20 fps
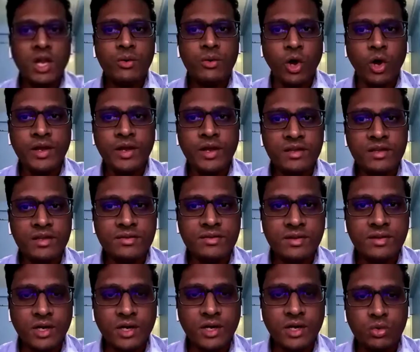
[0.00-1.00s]
our audience
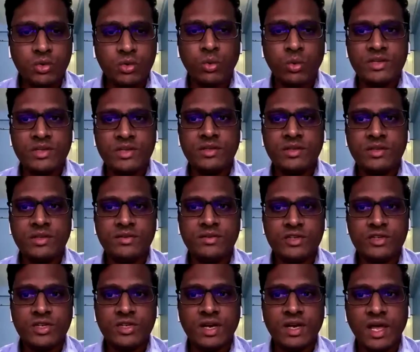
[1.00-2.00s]
who are watching this
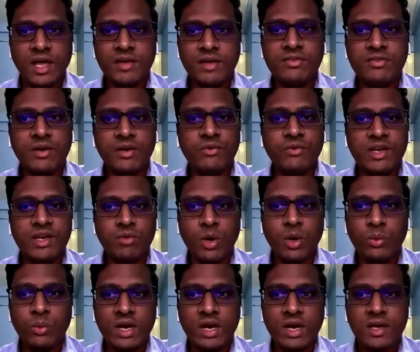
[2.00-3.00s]
session live, a very
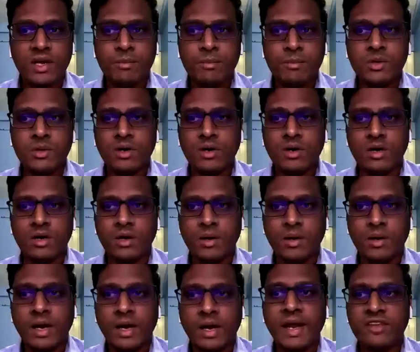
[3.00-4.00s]
warm welcome.
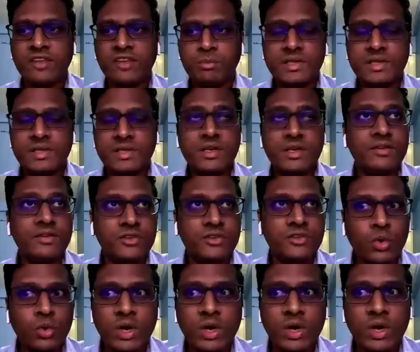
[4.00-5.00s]
And as much as you are
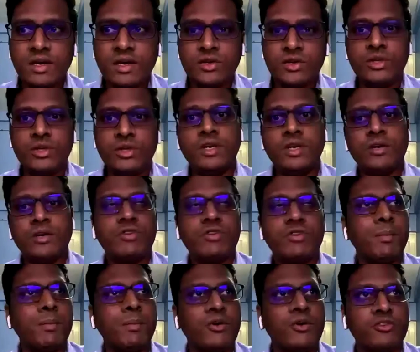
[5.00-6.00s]
eager to hear from our
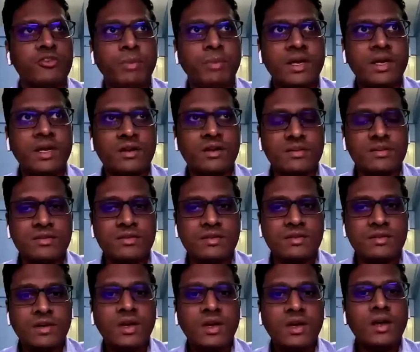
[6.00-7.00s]
speakers,
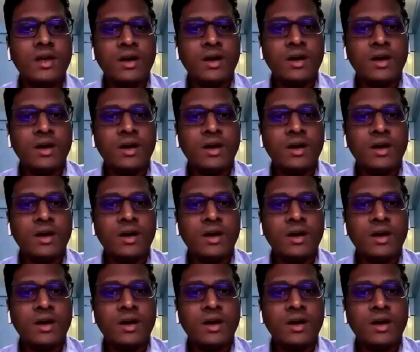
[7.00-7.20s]
I am very